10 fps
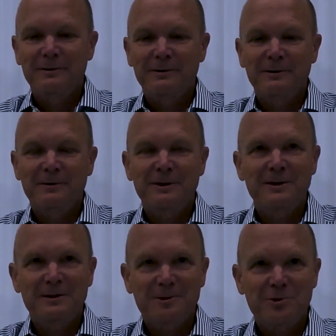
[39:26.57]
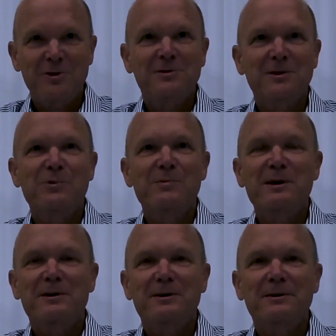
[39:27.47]
they trust that we
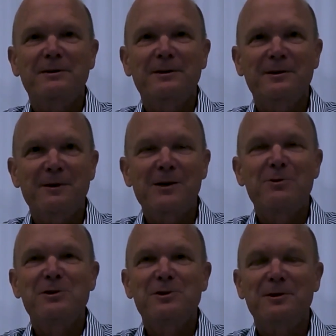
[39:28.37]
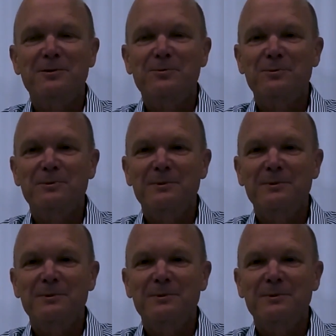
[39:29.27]
make an evaluation